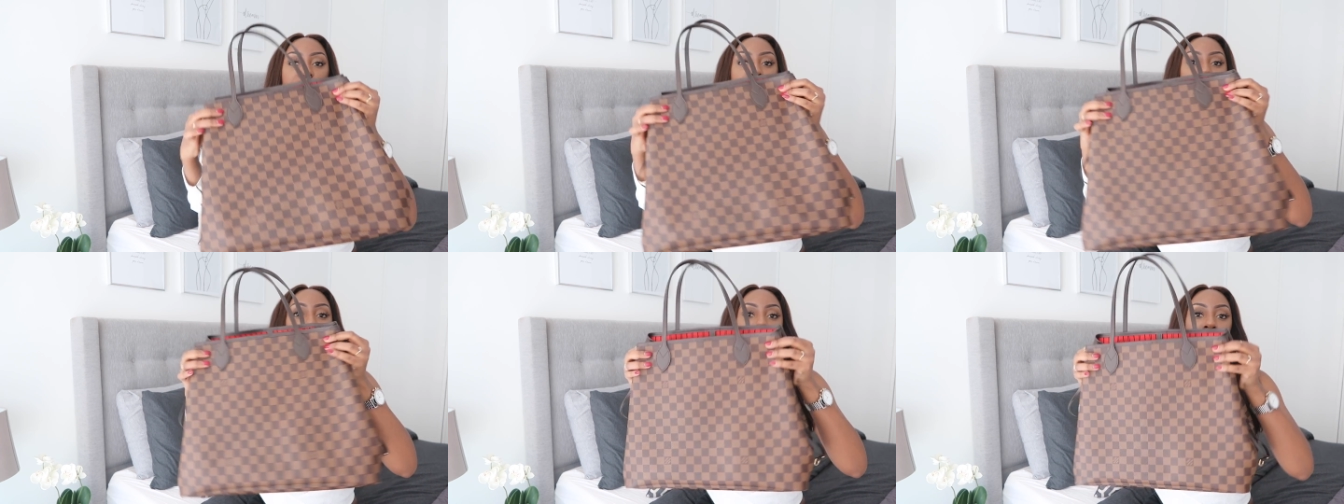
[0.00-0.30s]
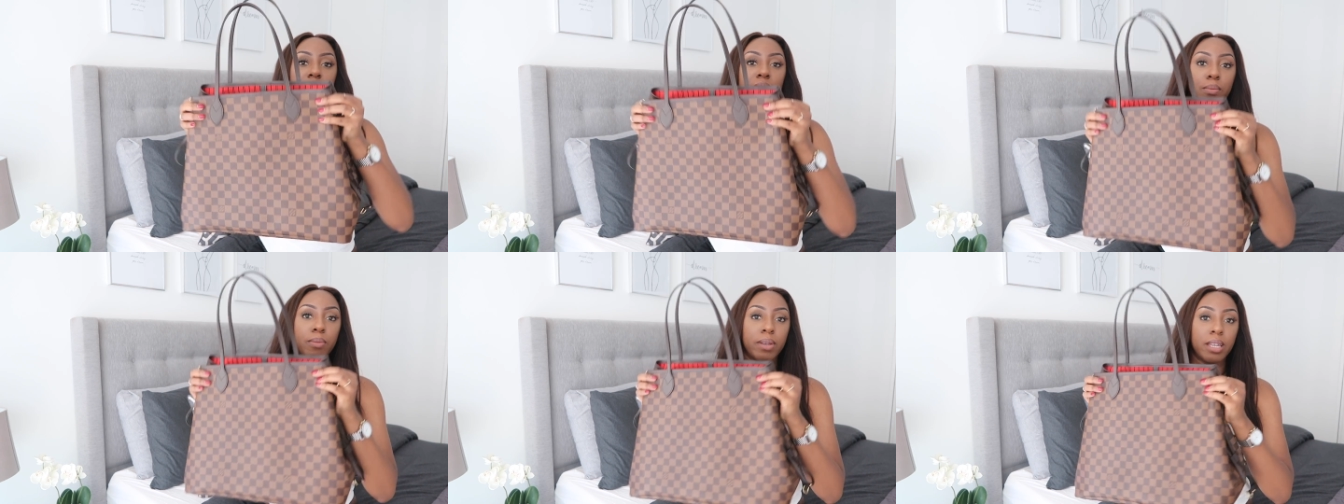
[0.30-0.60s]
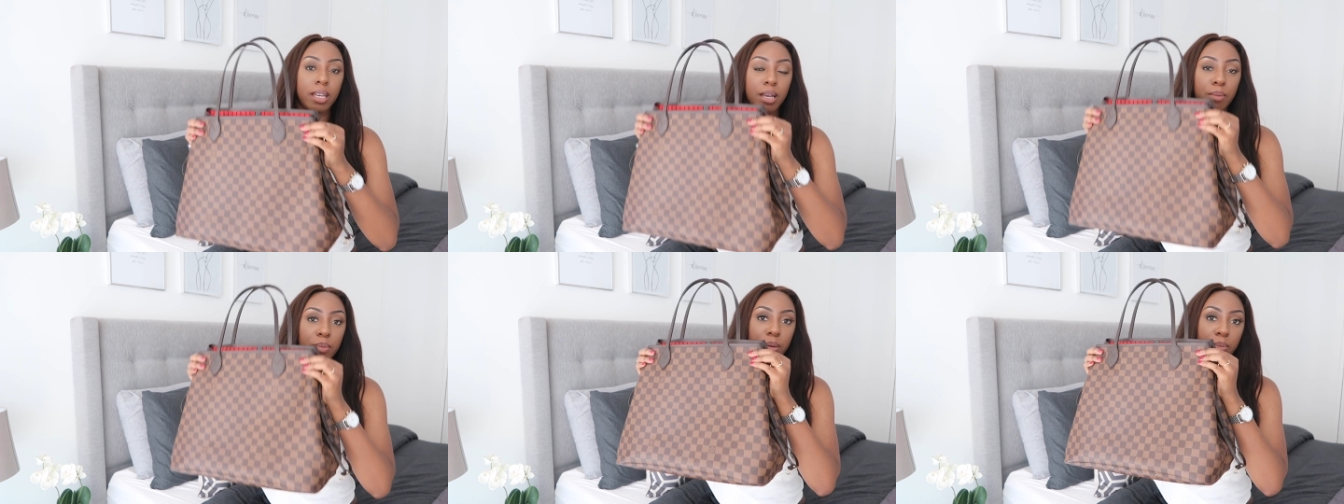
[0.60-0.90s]
if you want it to
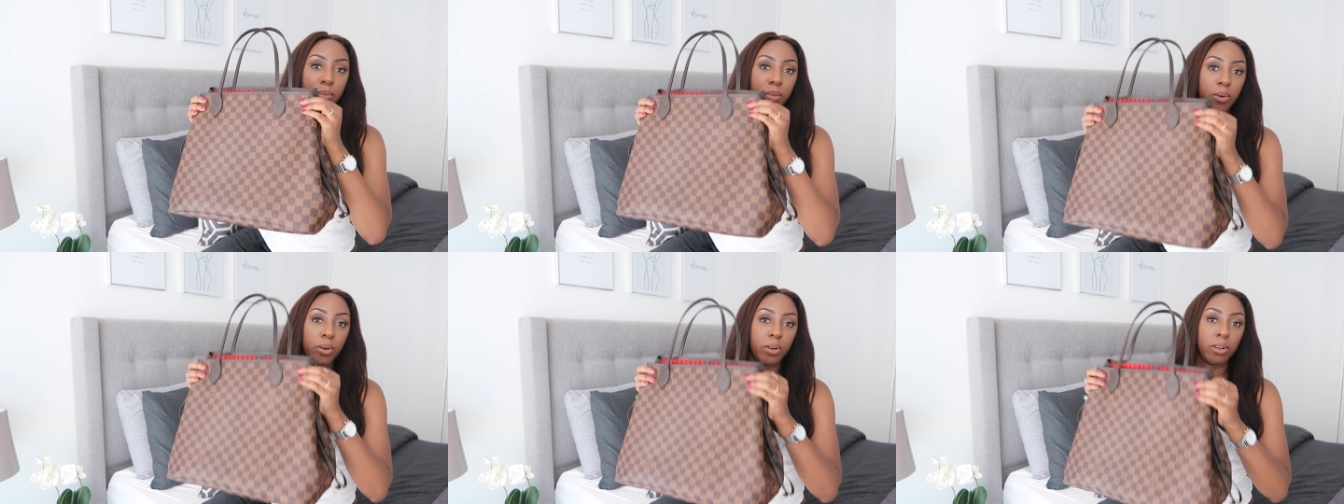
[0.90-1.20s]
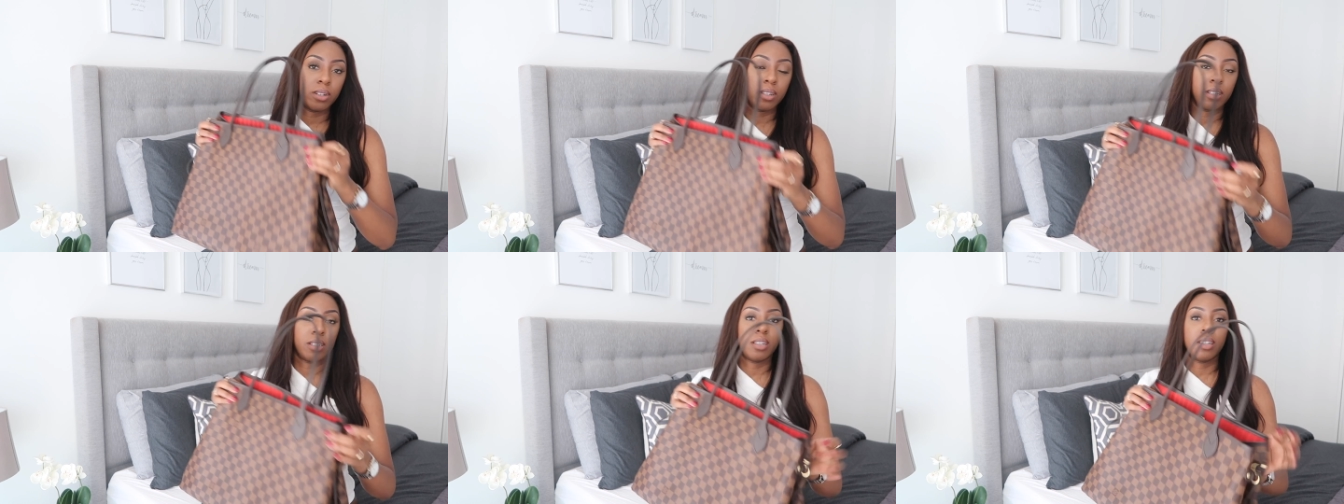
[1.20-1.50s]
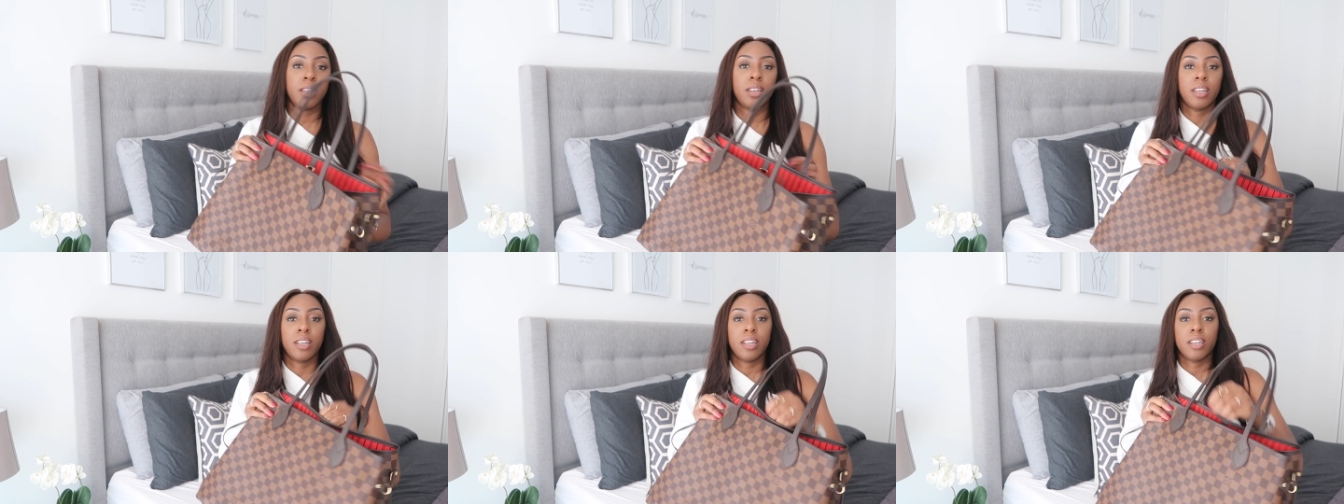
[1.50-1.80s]
be a bit more,
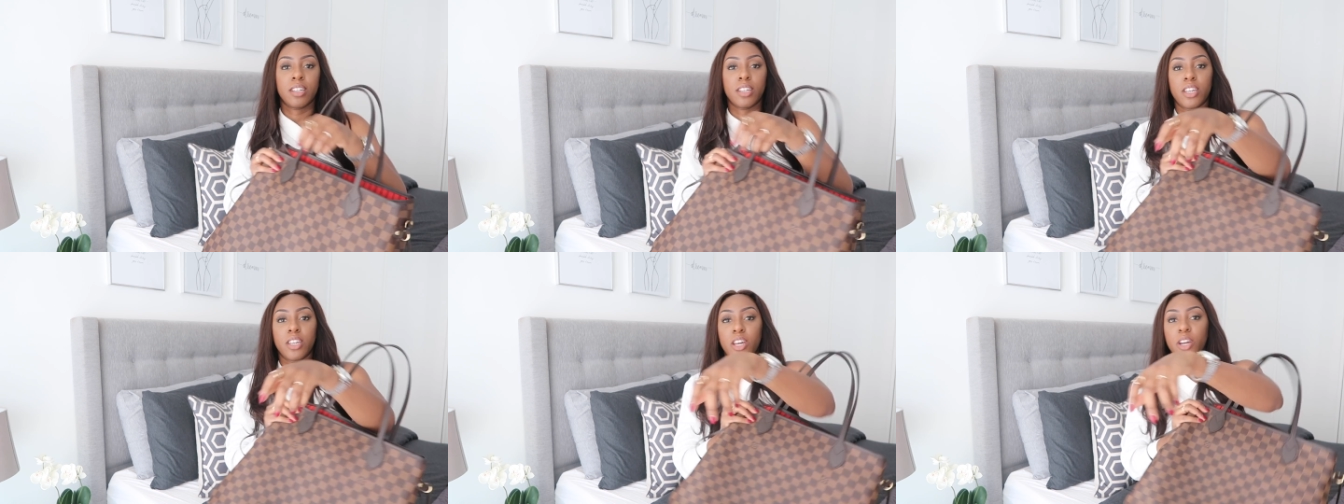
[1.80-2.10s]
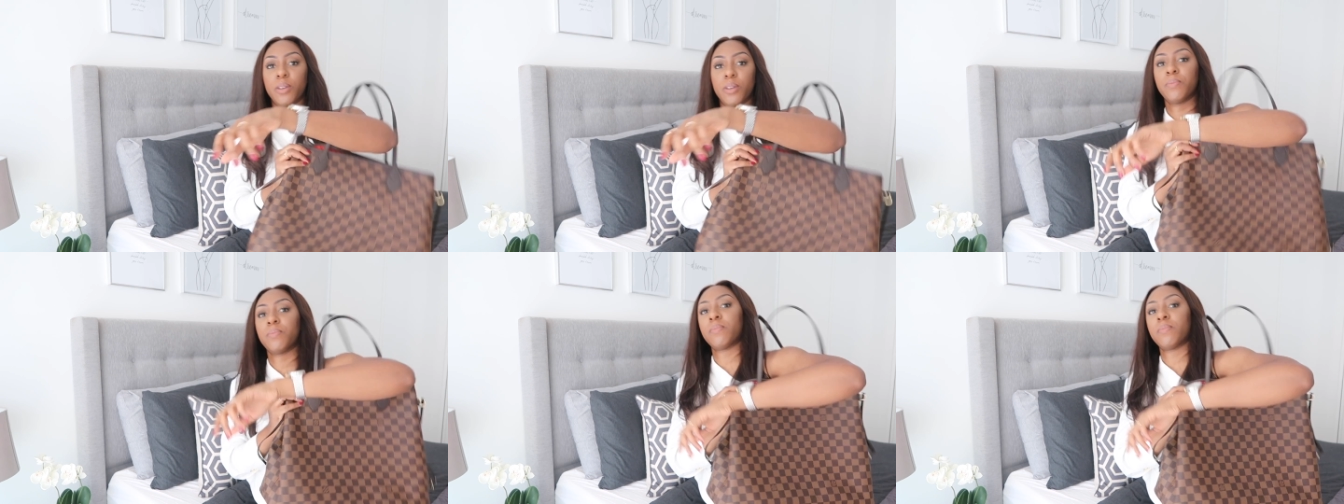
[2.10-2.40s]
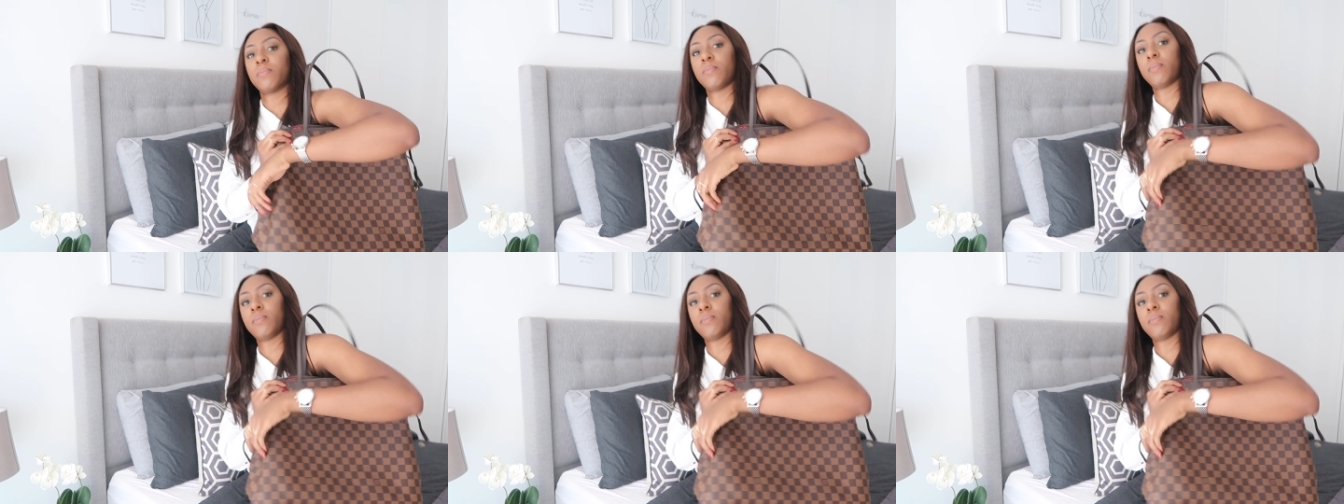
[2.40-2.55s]
you know,